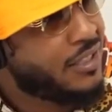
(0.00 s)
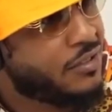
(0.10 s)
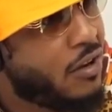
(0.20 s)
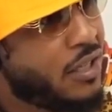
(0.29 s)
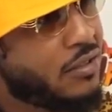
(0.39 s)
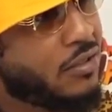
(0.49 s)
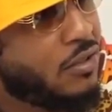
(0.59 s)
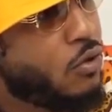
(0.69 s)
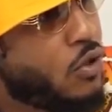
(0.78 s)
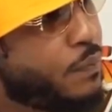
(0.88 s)
it's
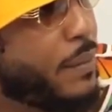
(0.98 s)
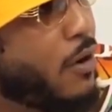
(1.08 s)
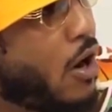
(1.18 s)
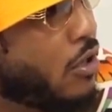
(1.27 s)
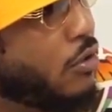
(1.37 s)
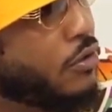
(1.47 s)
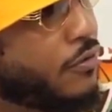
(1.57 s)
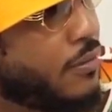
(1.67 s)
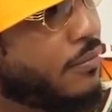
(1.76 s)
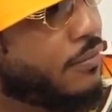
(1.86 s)
newspaper articles
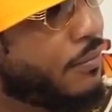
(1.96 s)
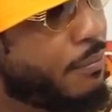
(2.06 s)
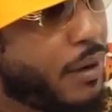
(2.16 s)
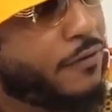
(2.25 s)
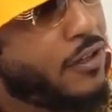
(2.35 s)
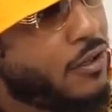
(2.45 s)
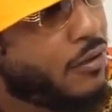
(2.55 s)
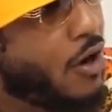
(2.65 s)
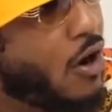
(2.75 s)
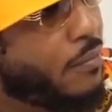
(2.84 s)
from
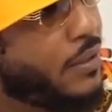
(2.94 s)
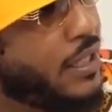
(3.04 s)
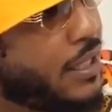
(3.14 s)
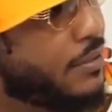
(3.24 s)
Buffalo, Albany,